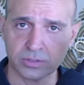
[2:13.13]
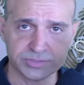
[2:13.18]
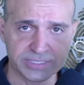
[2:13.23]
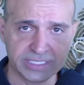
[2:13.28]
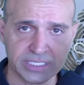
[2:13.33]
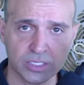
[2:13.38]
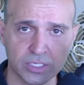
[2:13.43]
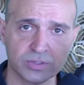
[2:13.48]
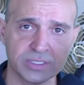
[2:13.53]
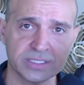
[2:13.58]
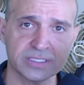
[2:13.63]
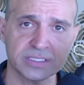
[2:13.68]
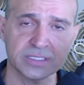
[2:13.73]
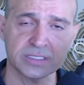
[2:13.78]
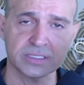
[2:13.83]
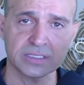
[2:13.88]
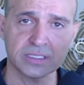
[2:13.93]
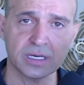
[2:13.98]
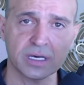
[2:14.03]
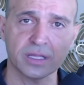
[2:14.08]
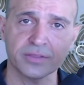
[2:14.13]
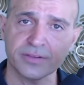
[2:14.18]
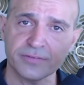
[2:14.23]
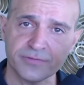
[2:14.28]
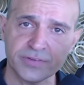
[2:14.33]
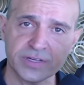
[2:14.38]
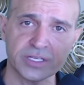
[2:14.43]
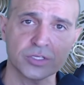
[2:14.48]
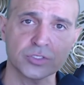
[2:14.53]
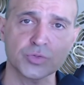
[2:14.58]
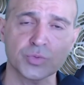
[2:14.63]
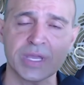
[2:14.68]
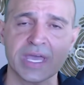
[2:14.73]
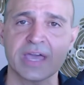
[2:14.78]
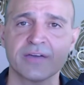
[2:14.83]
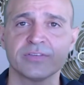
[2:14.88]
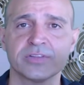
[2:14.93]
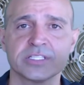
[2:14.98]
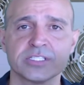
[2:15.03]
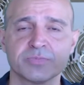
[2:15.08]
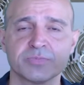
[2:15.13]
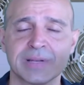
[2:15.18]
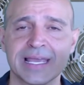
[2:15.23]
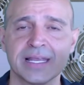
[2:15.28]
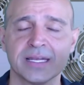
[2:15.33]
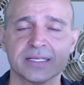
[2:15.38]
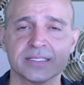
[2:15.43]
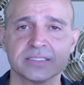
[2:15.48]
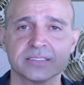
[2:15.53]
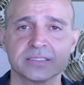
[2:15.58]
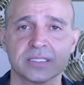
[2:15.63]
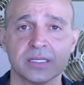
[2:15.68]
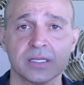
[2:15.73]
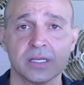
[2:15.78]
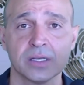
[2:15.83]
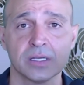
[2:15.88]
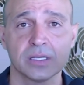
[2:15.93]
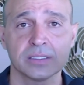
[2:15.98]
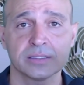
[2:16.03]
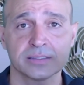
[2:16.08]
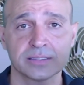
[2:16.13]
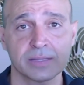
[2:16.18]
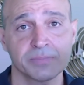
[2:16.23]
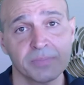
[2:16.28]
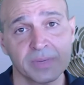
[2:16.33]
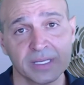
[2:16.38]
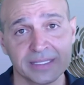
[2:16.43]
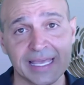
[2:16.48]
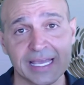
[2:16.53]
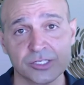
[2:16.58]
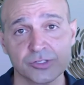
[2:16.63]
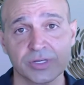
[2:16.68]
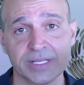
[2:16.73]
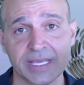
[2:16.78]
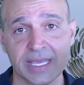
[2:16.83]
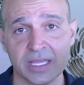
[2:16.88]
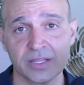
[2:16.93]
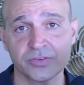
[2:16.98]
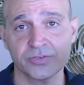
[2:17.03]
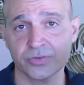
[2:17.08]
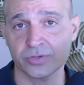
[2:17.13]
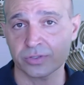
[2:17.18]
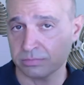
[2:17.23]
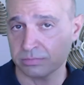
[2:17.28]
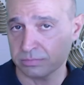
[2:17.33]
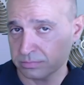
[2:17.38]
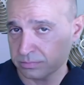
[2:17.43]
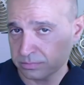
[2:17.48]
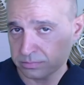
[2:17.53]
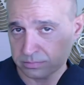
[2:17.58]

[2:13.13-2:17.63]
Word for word: or take a look at the other videos we have on this playlist that might actually answer